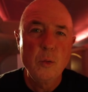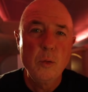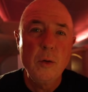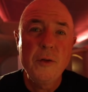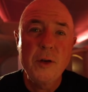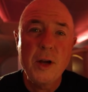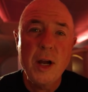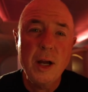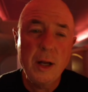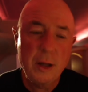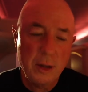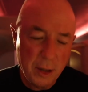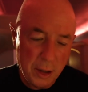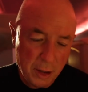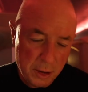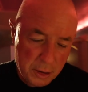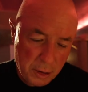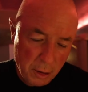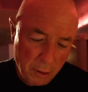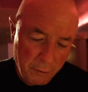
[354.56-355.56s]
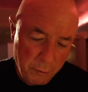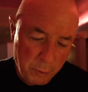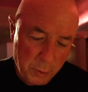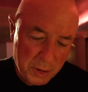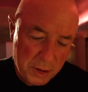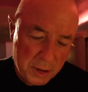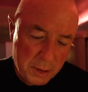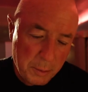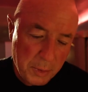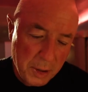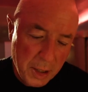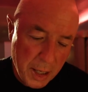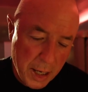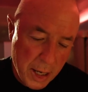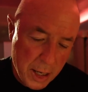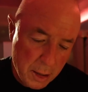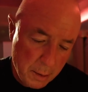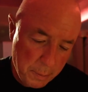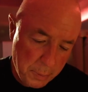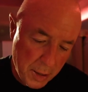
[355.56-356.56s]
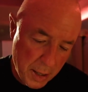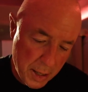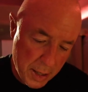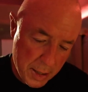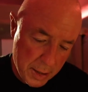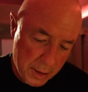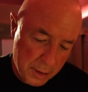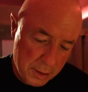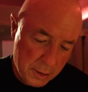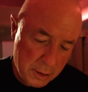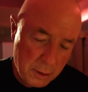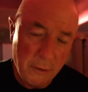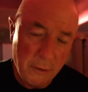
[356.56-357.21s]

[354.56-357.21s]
We've kicked things off with some canapés,